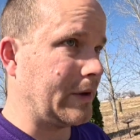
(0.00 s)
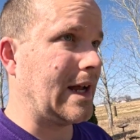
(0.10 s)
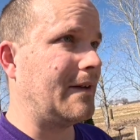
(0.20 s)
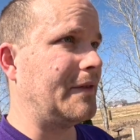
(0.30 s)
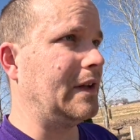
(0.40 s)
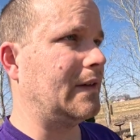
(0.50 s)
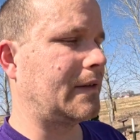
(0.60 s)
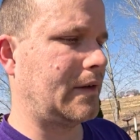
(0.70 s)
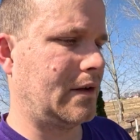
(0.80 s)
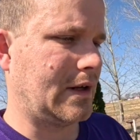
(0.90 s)
We have
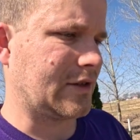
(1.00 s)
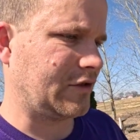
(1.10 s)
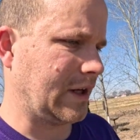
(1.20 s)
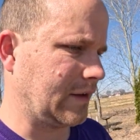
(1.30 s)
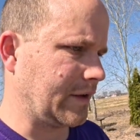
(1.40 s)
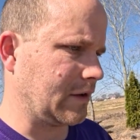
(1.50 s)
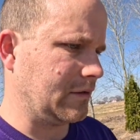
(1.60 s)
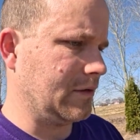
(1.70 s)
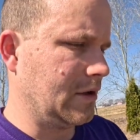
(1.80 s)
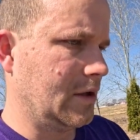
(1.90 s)
these, actually I guess I could
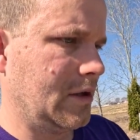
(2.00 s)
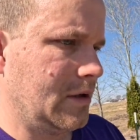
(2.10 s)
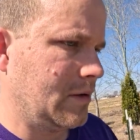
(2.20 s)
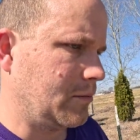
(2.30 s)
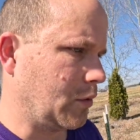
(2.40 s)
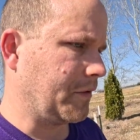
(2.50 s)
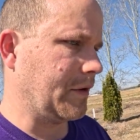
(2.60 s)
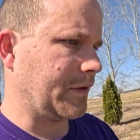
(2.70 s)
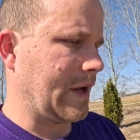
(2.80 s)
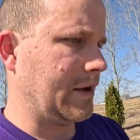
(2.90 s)
point
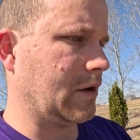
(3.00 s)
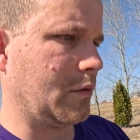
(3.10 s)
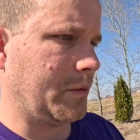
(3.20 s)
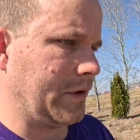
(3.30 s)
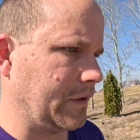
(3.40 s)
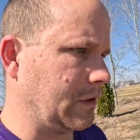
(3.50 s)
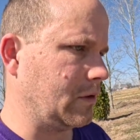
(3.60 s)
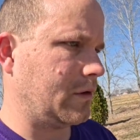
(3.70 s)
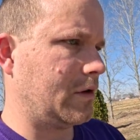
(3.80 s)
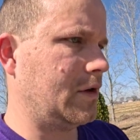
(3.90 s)
those out here. What we
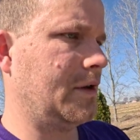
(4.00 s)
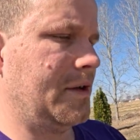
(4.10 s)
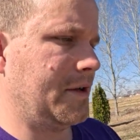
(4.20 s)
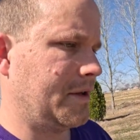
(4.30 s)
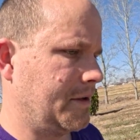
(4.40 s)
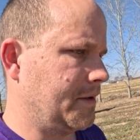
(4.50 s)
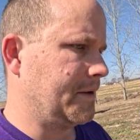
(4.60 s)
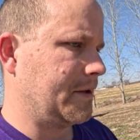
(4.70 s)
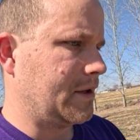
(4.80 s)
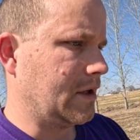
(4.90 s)
do,
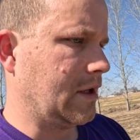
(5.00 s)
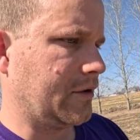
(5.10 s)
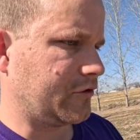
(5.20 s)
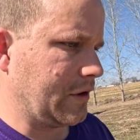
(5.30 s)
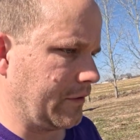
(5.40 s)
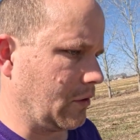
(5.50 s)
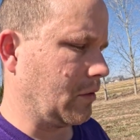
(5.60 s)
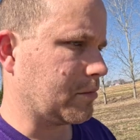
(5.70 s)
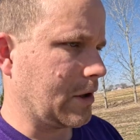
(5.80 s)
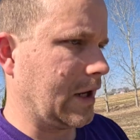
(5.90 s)
I'll show you the
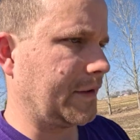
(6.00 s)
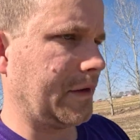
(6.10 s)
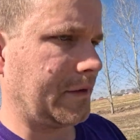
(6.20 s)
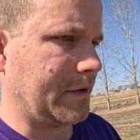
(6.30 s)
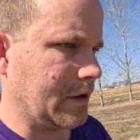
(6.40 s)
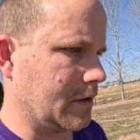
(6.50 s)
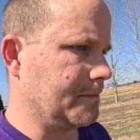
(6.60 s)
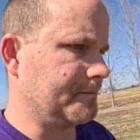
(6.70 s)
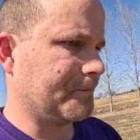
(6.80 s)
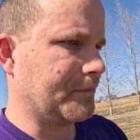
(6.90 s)
whole process here,
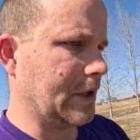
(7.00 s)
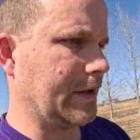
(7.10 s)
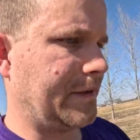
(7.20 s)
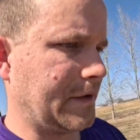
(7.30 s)
but